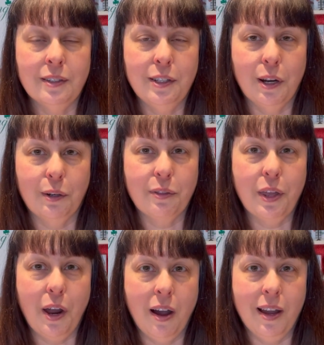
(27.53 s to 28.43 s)
younger
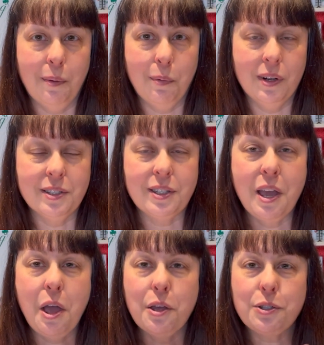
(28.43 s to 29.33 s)
than I was.
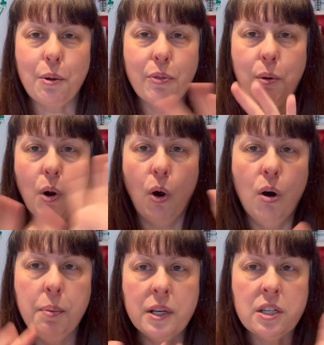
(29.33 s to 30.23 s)
So there were a
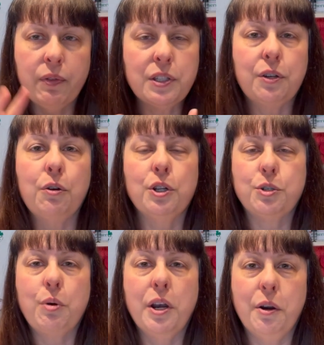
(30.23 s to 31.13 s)
whole bunch of us
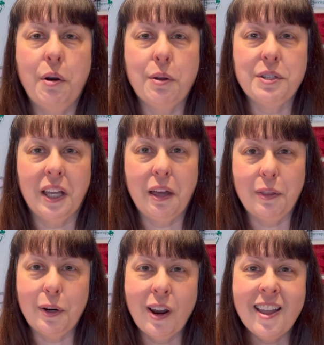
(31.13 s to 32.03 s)
girls running around
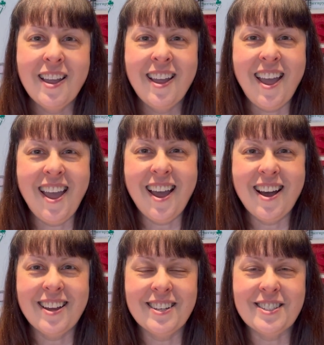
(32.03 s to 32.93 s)
together
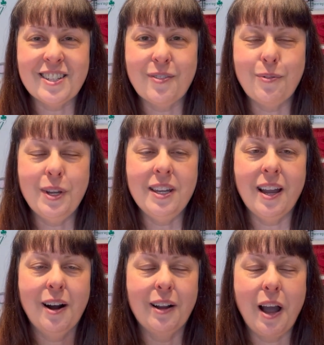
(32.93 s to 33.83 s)
and we
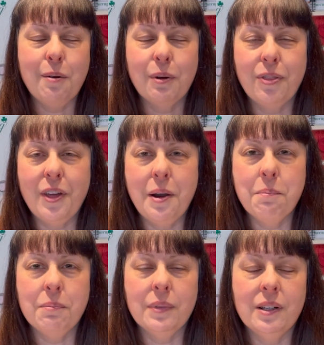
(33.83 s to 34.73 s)
hung out with
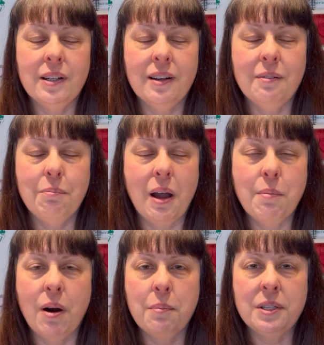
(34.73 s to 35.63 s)
them, my
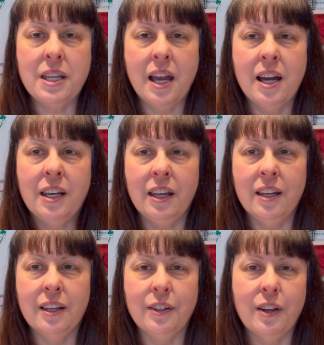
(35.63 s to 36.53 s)
mom and dad
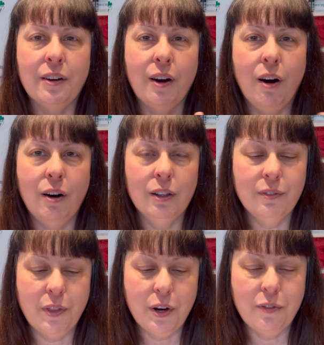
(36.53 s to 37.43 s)
and all
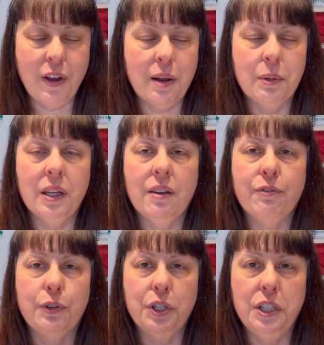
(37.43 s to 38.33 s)
of their family
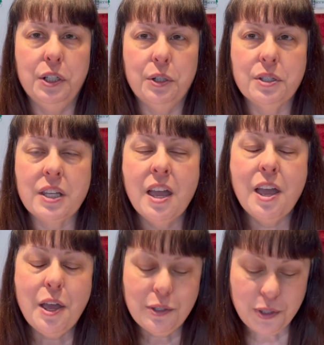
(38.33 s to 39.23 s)
for years.
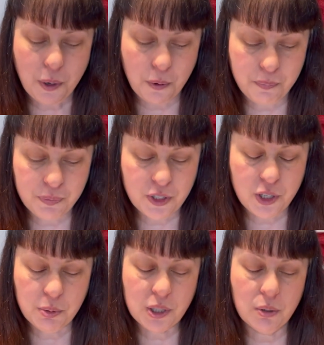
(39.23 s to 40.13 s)
So
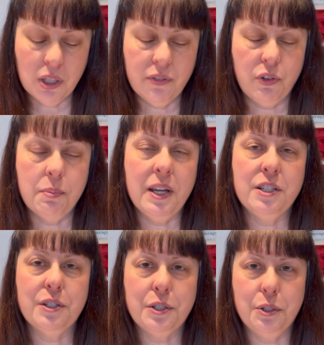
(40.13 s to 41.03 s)
she was going in for
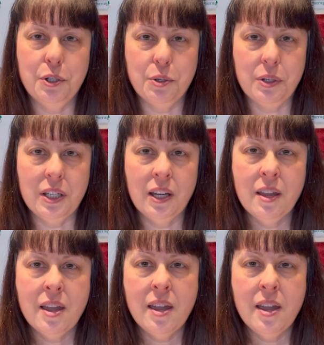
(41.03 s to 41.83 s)
major surgery